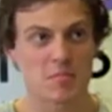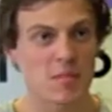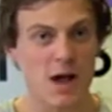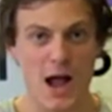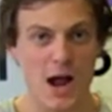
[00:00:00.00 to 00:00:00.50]

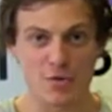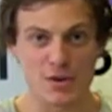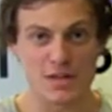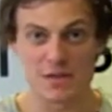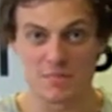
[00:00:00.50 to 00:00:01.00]

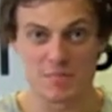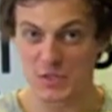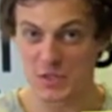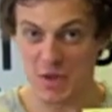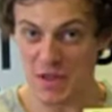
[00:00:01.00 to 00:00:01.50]
Harry
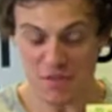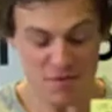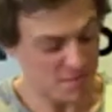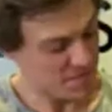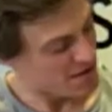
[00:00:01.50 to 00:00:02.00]

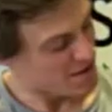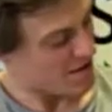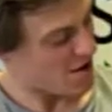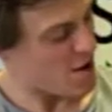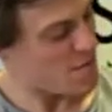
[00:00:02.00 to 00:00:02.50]
Smith.
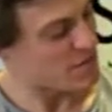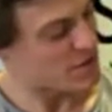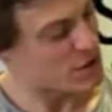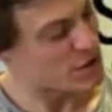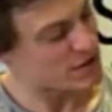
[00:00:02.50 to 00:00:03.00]
Then
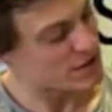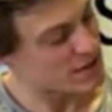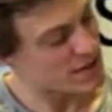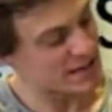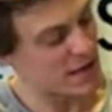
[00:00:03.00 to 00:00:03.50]
you need the
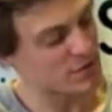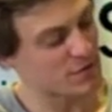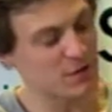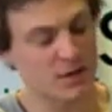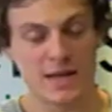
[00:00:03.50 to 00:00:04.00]
details
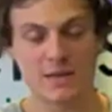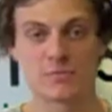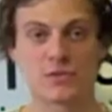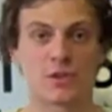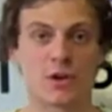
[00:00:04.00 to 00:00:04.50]
of the
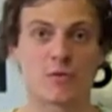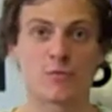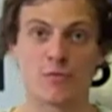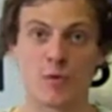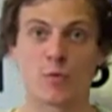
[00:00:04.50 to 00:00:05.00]
claim,
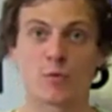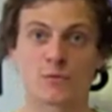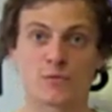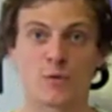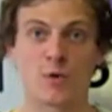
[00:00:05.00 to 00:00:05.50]
so
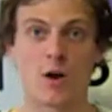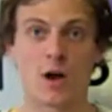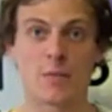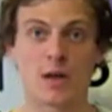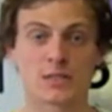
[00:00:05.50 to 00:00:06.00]
footballs for
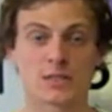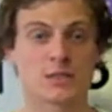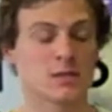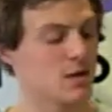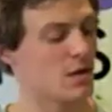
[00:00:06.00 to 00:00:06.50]
IMS,
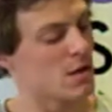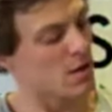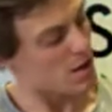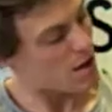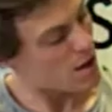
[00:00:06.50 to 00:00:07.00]

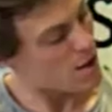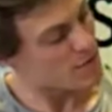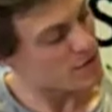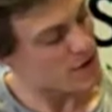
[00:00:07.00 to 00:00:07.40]
the